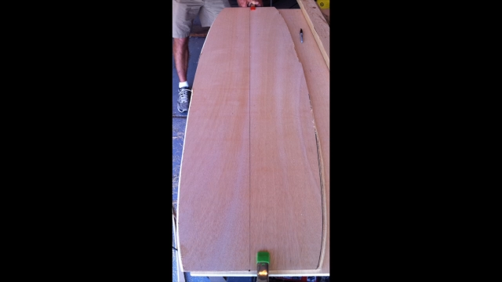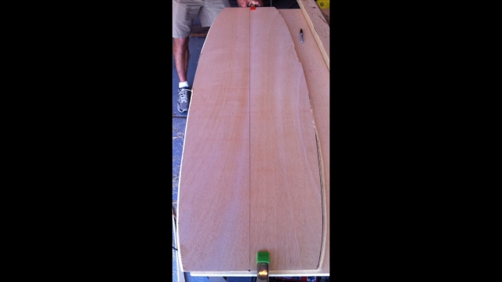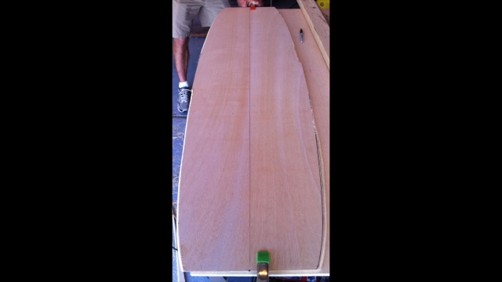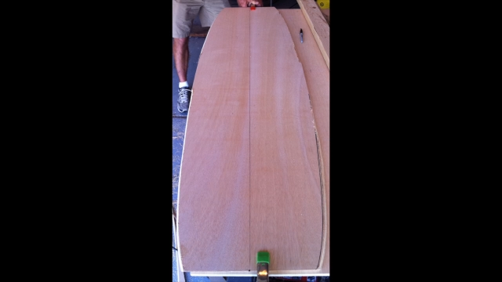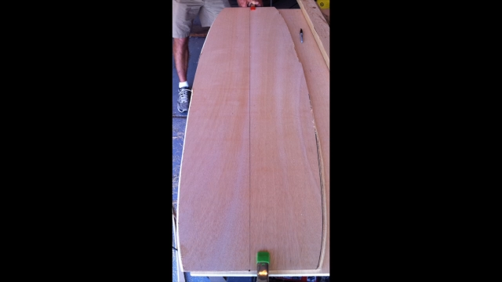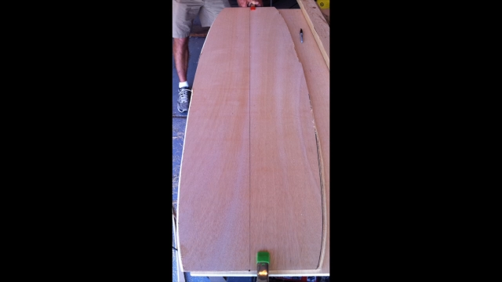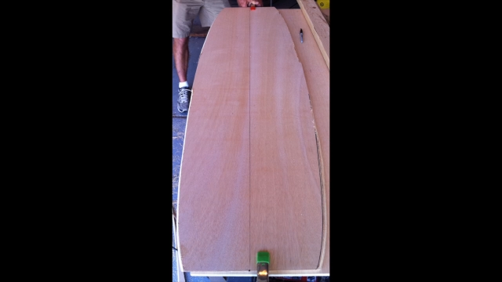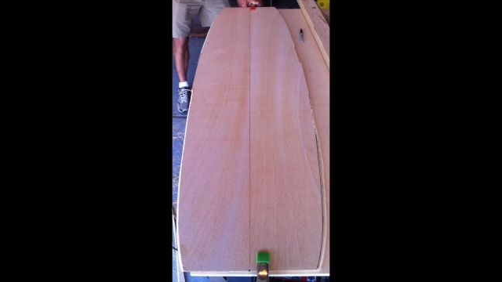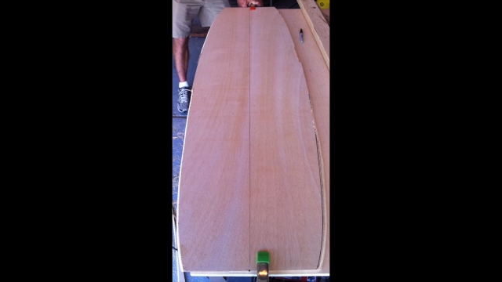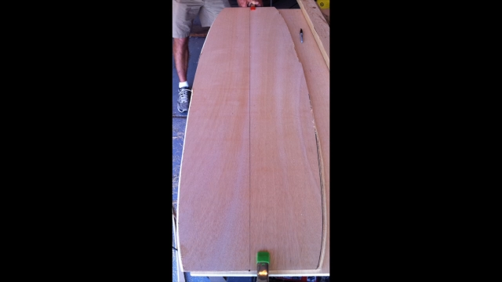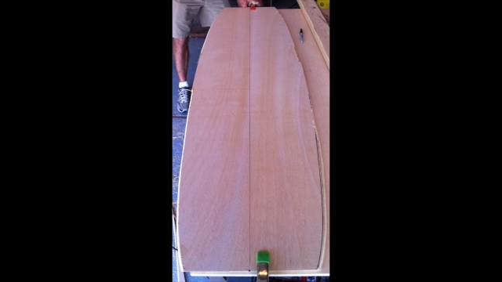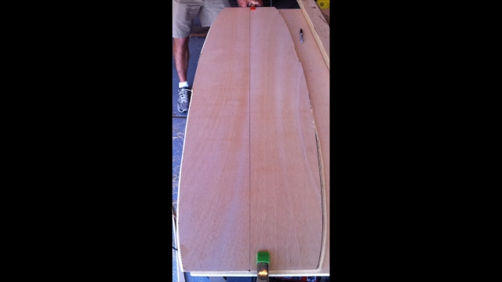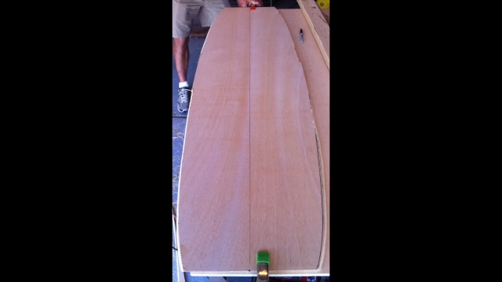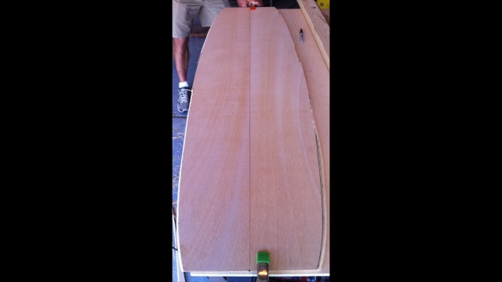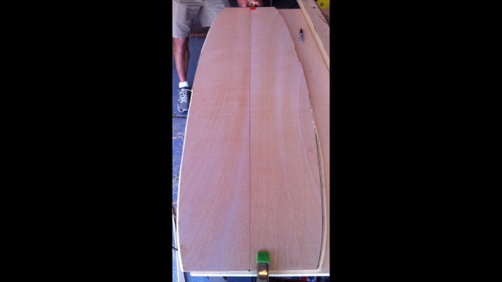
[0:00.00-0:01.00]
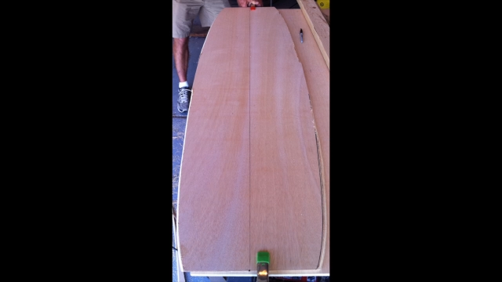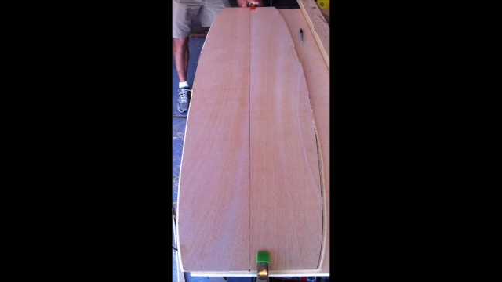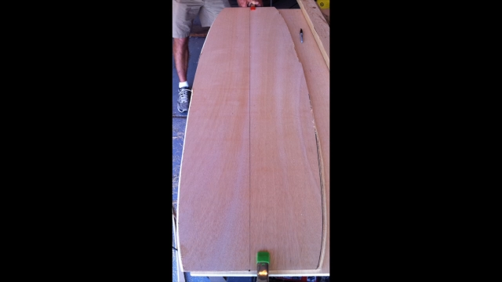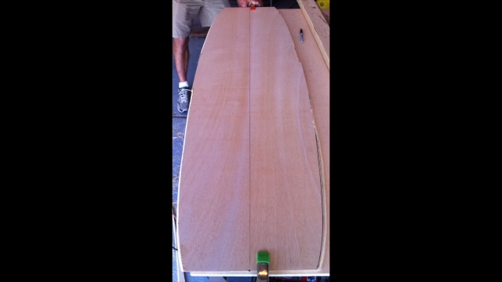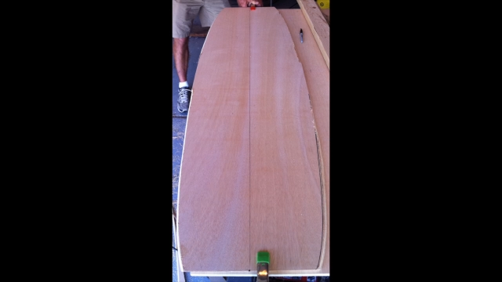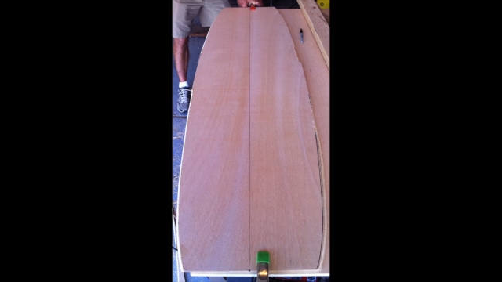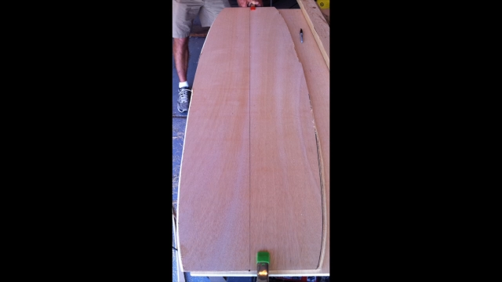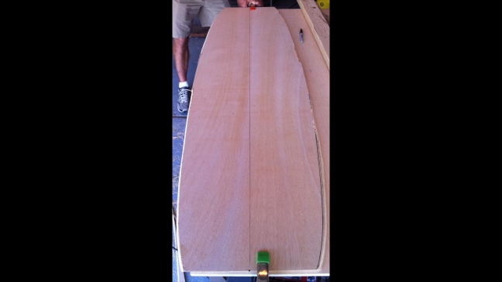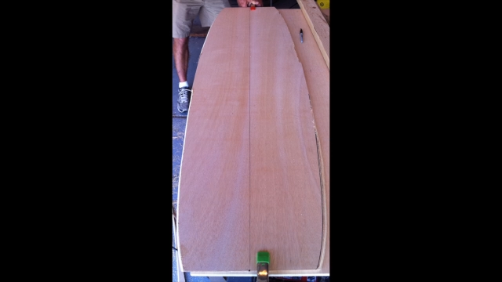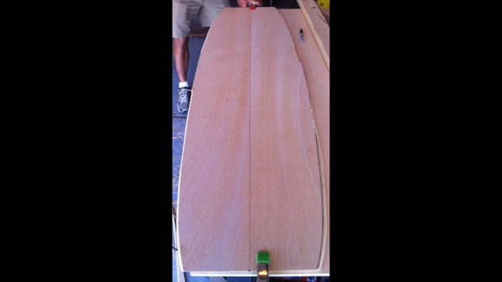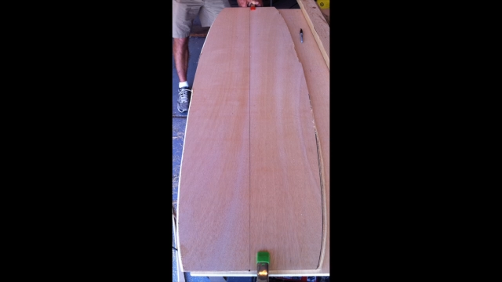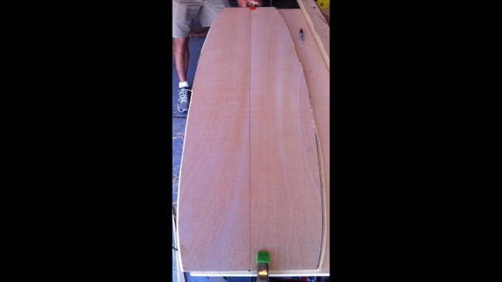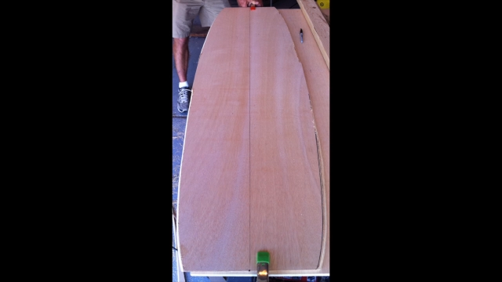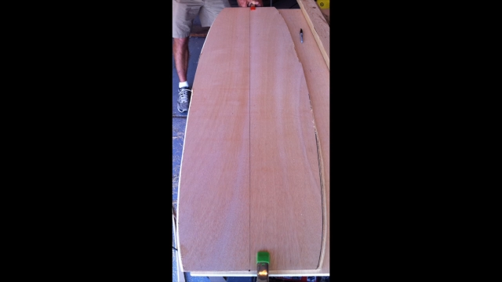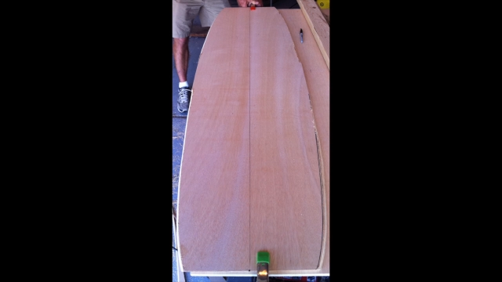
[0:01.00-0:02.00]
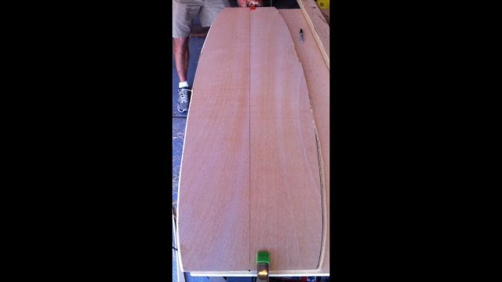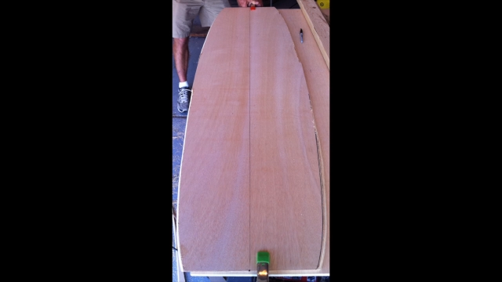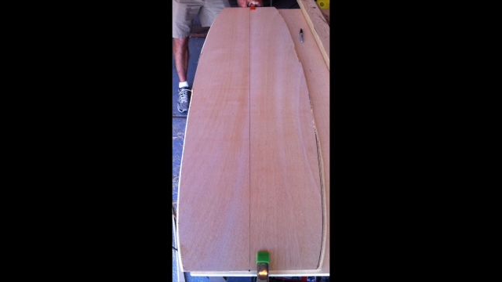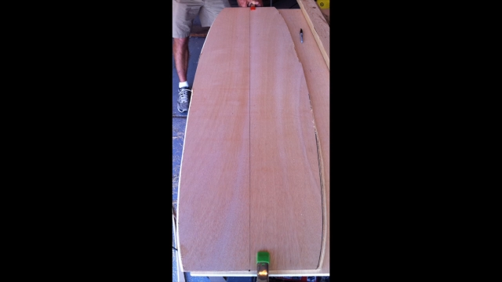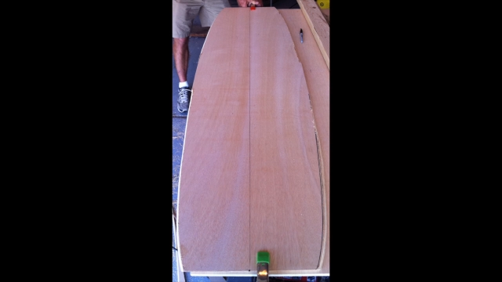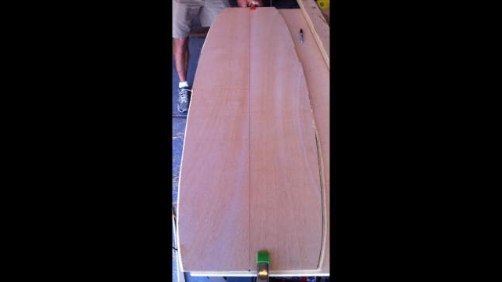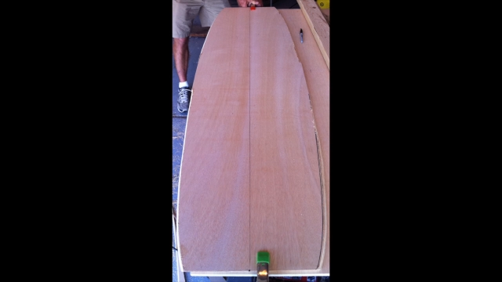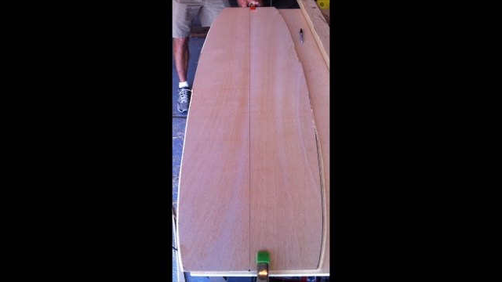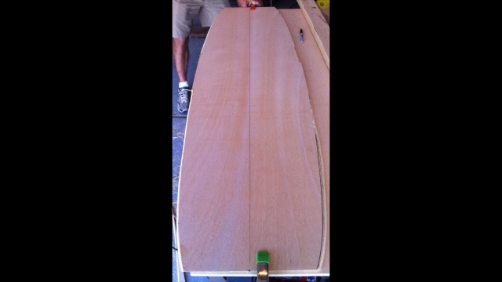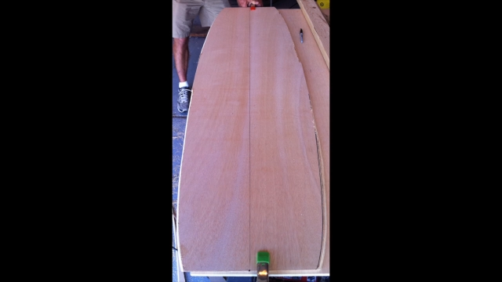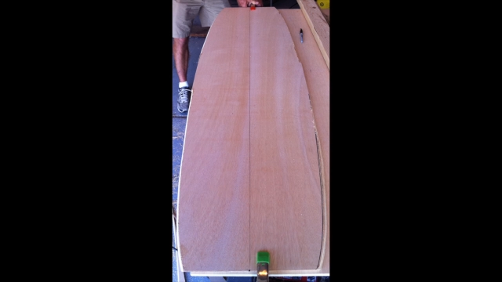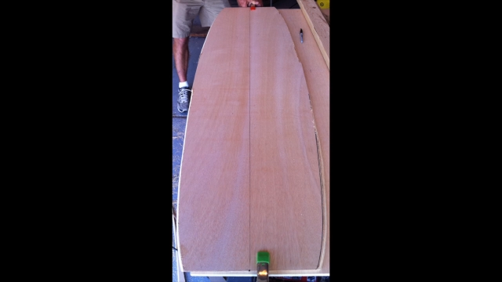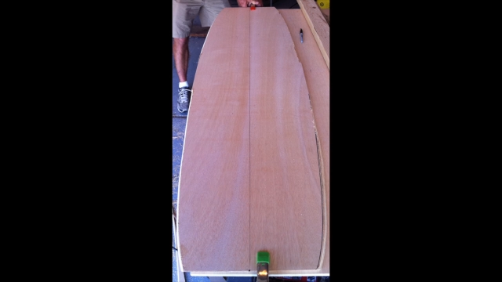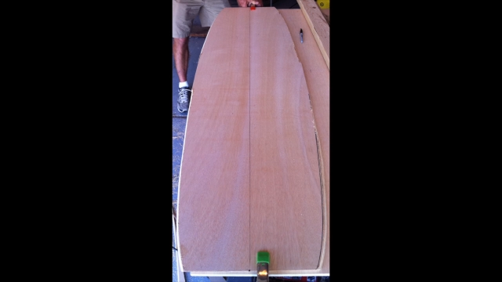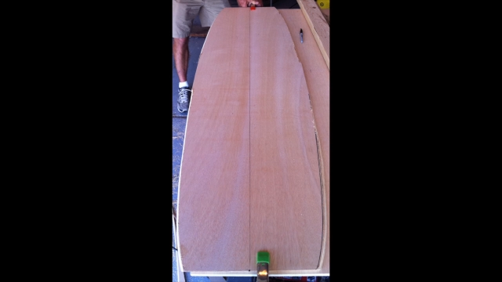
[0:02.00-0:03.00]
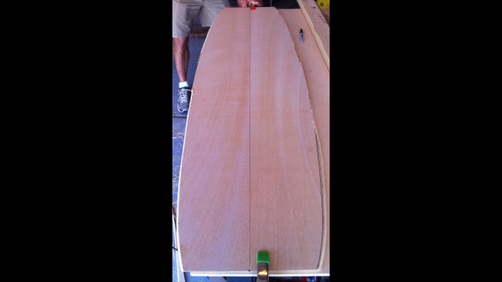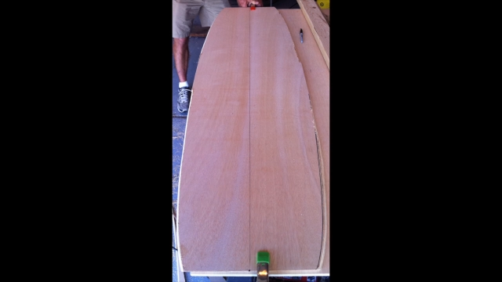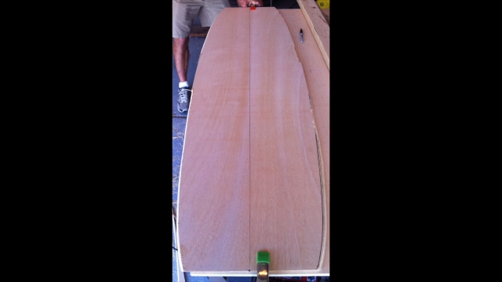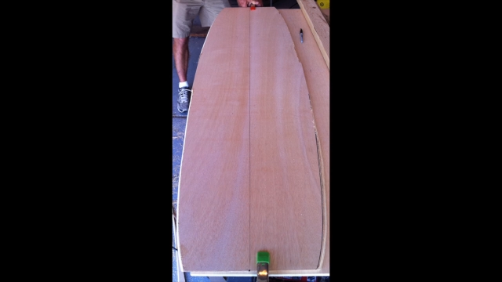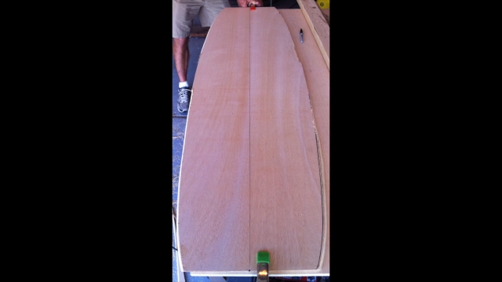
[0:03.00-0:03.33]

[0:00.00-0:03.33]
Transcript: No face is visible, so there are no lips to read.